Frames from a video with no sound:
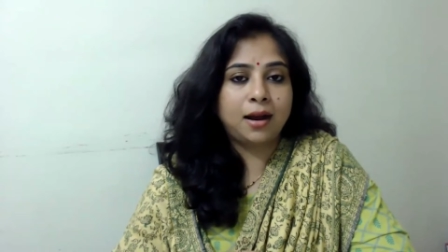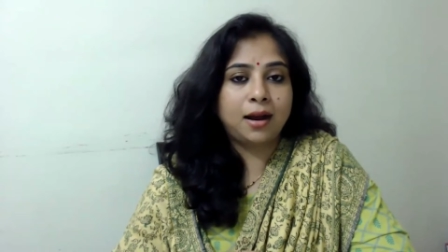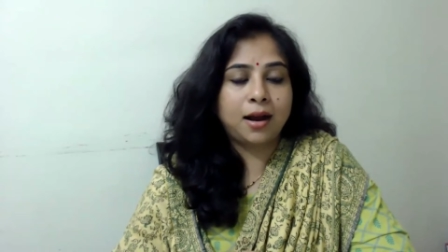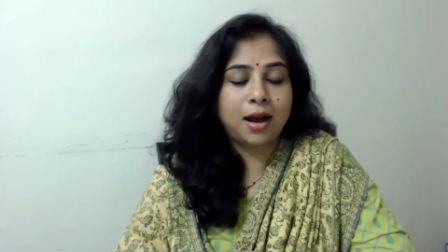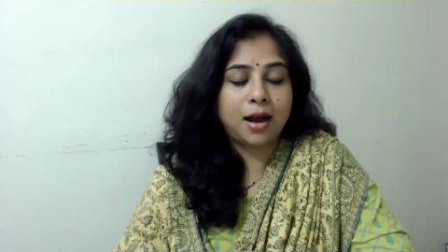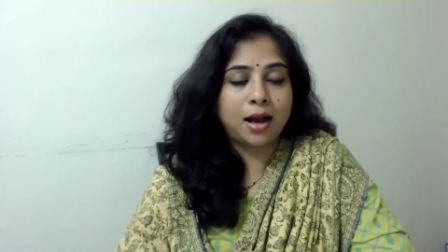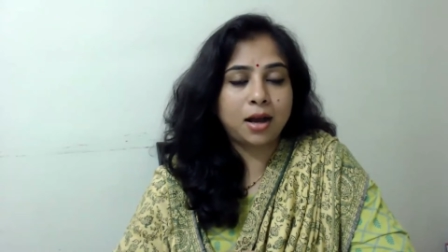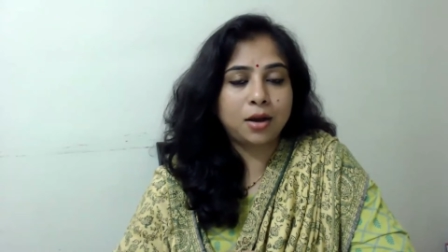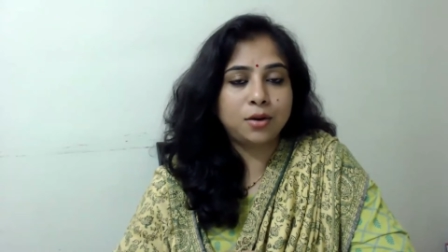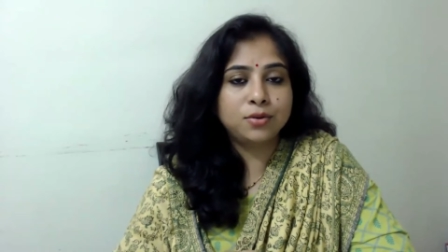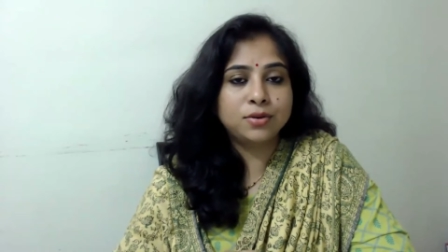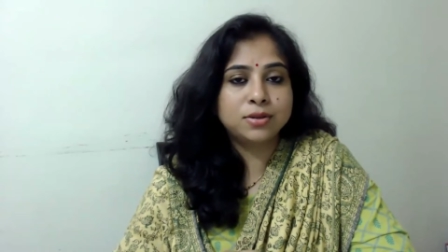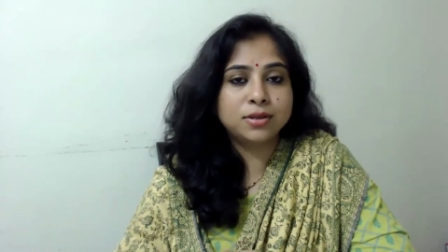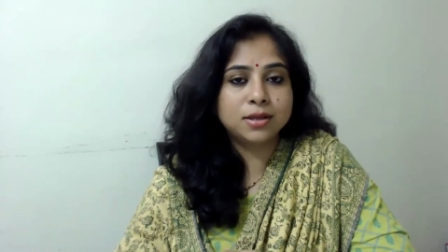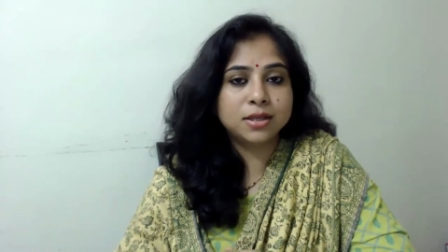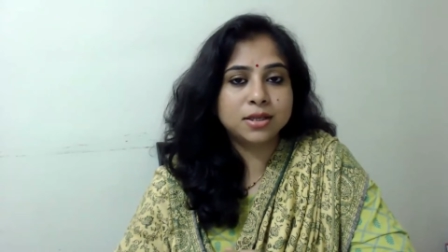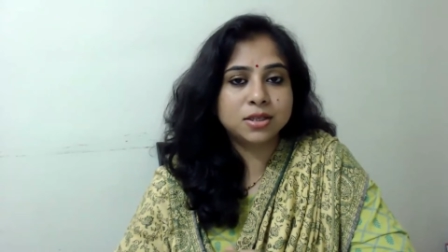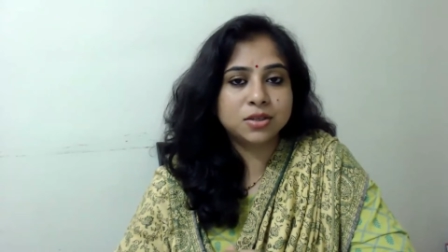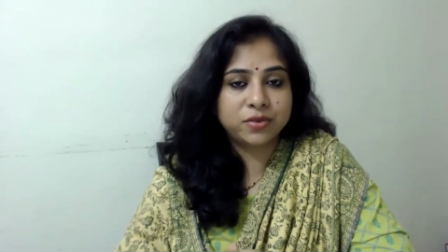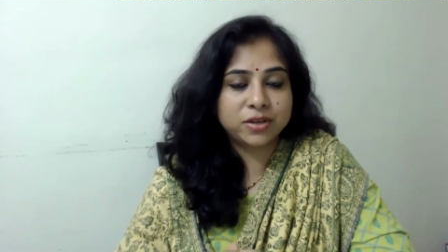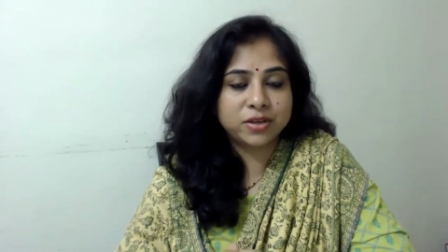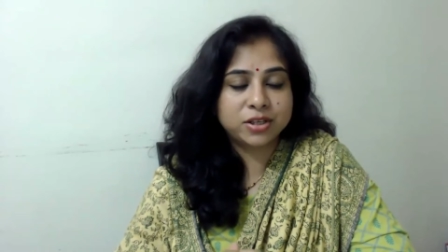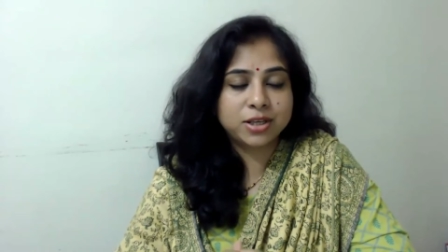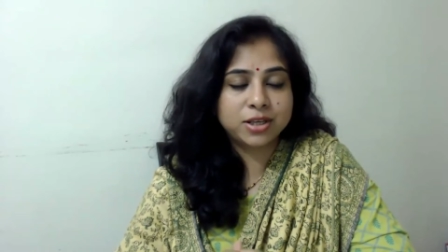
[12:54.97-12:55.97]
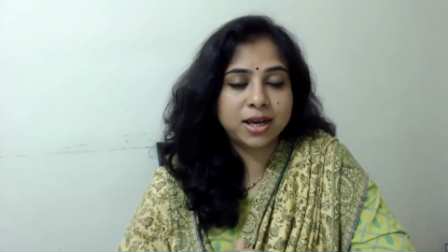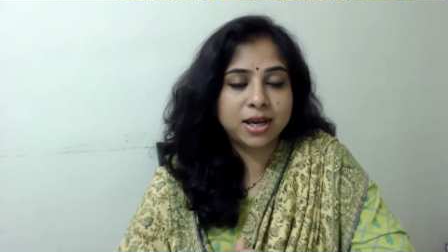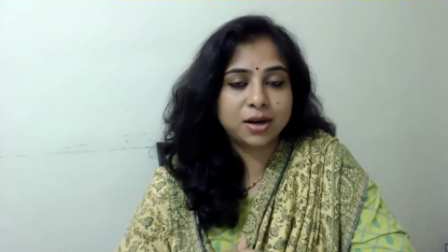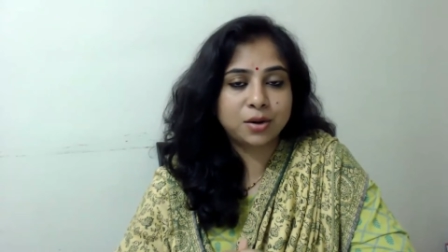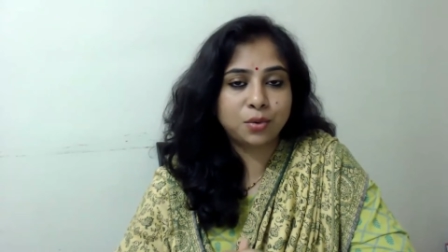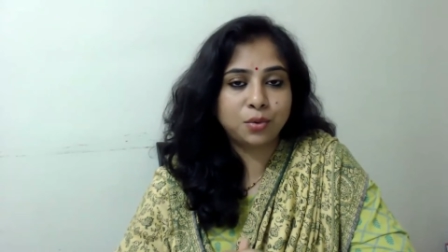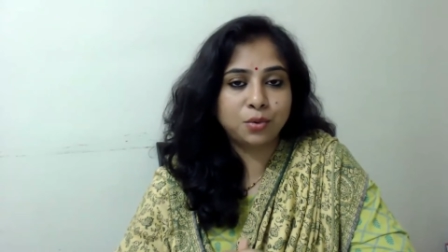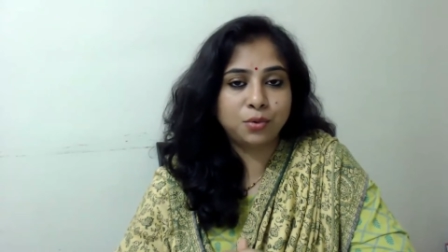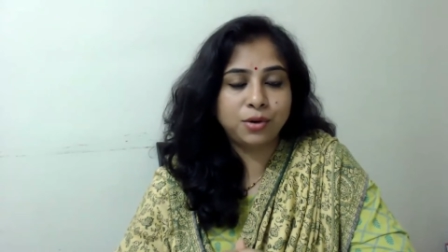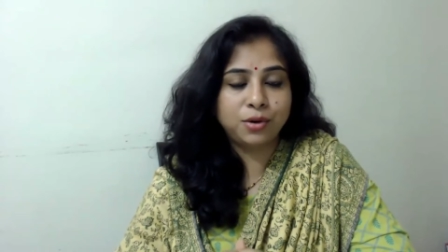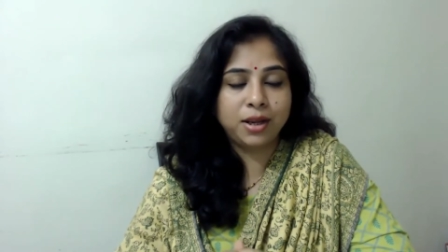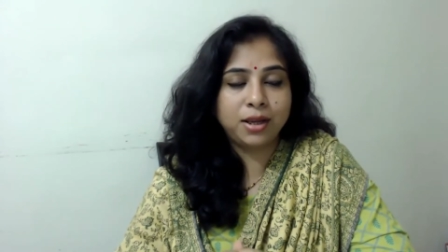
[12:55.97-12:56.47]
houses which they are
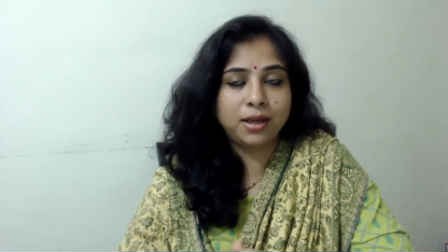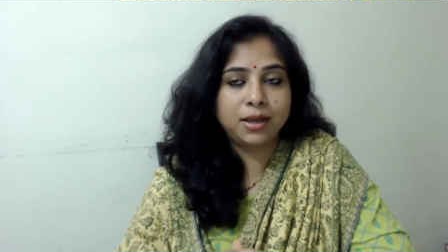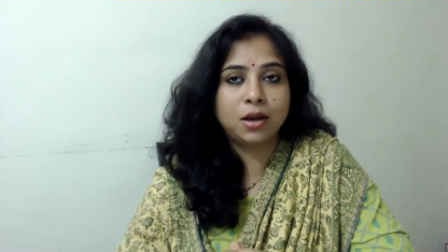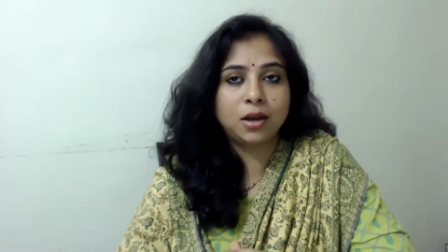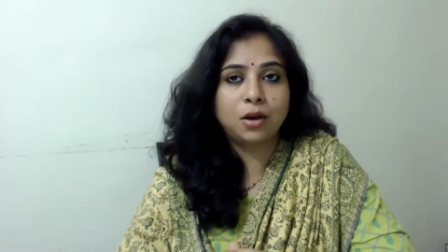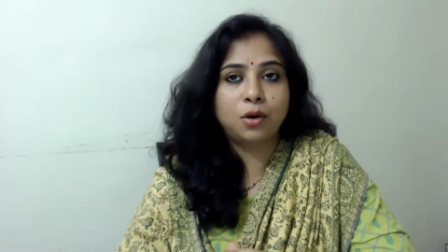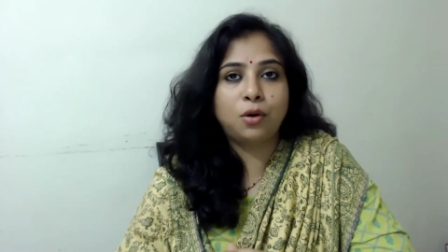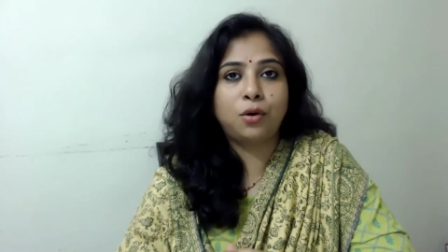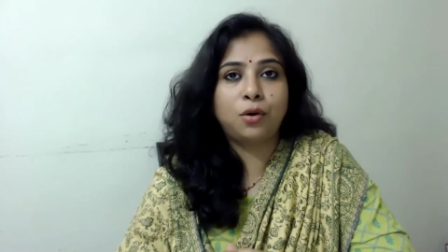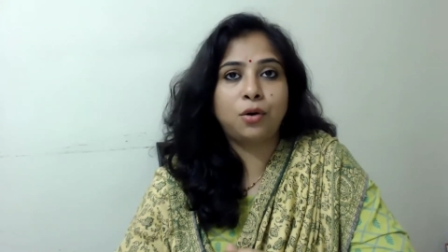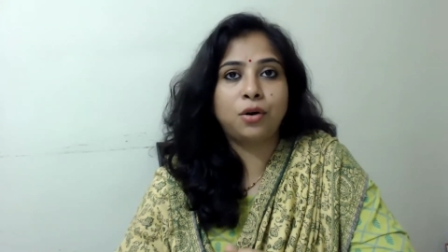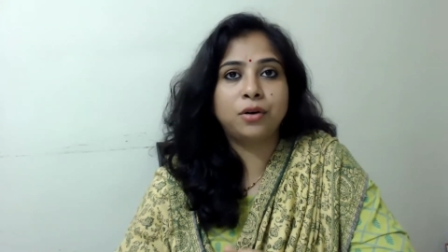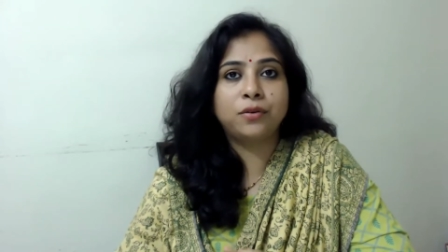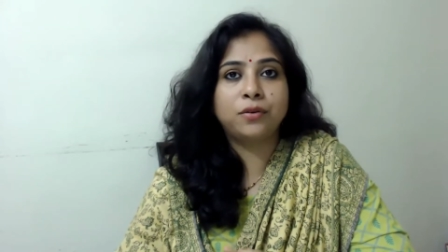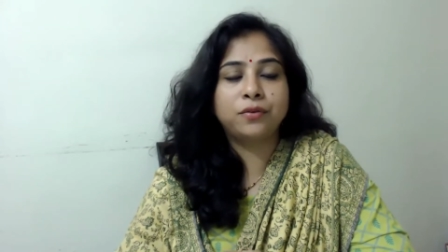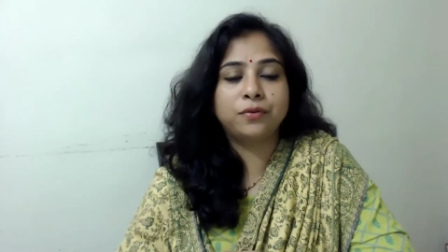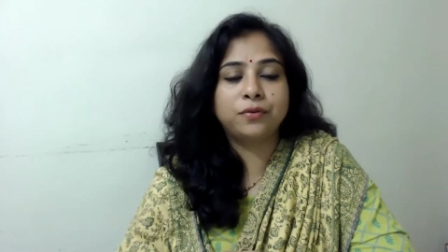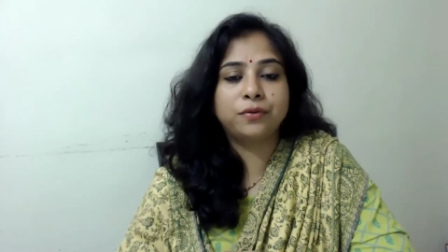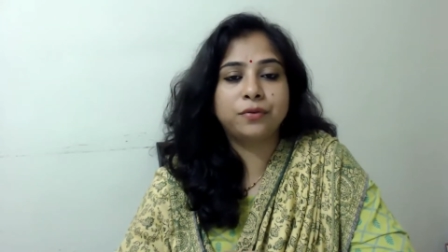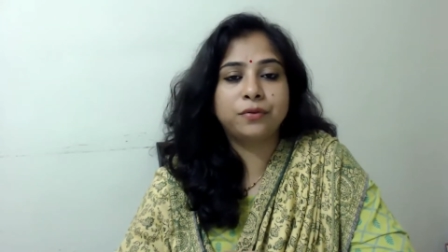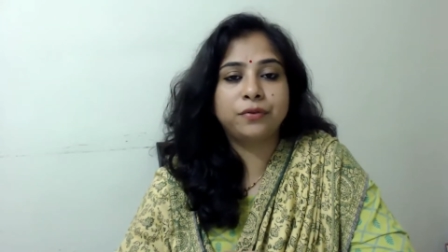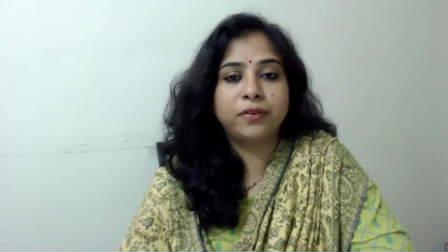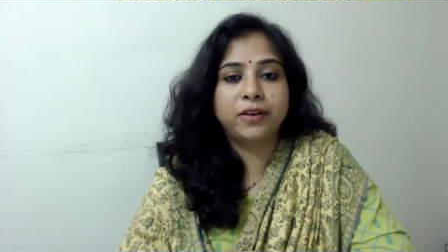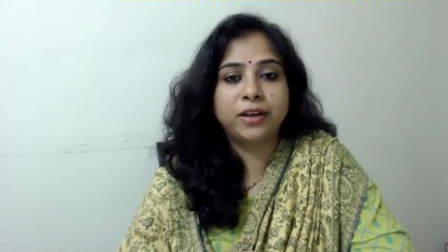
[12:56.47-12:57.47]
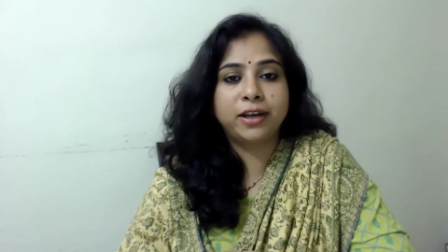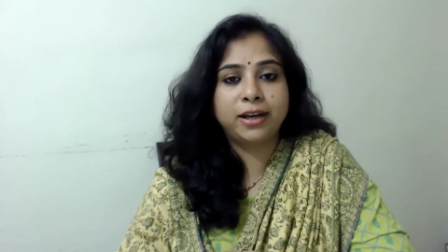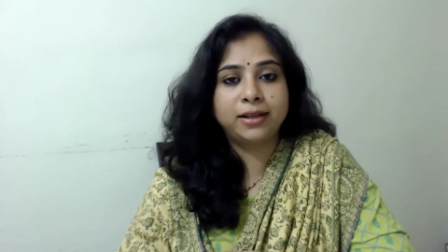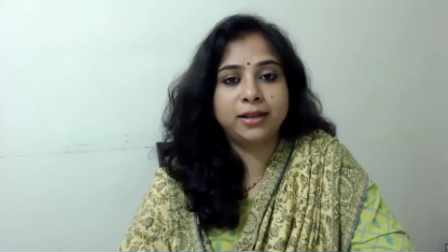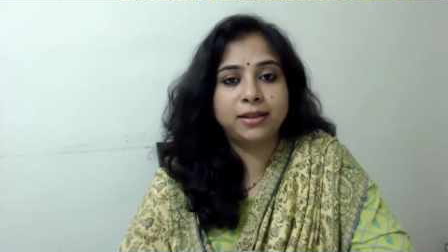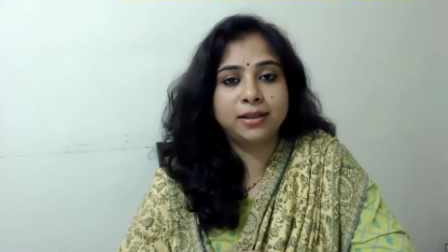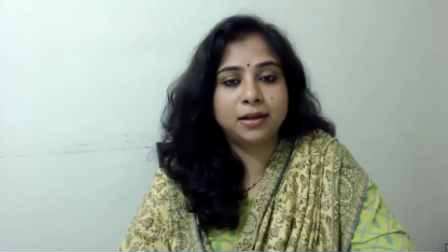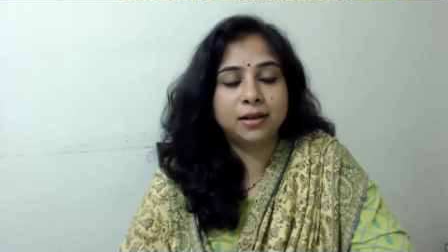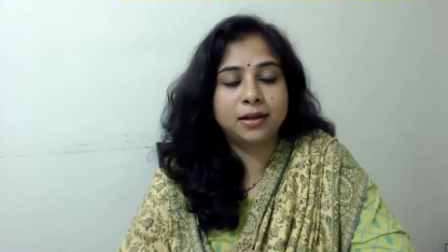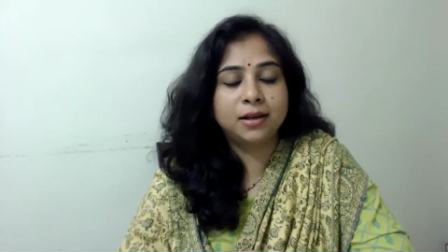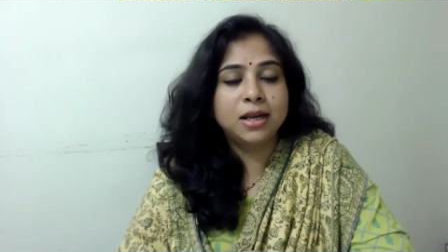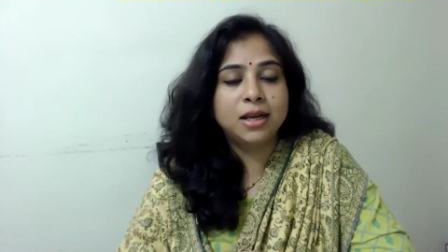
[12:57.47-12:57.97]
owning, or
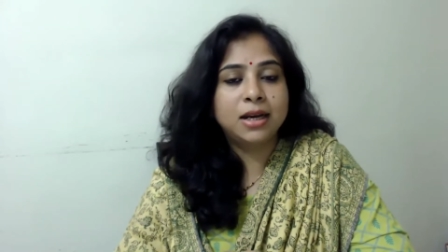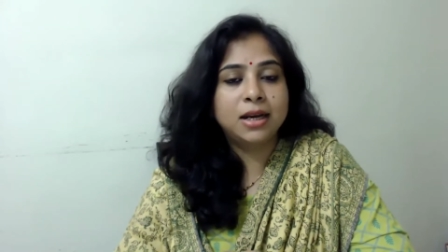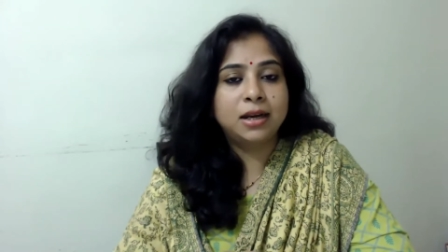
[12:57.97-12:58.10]
where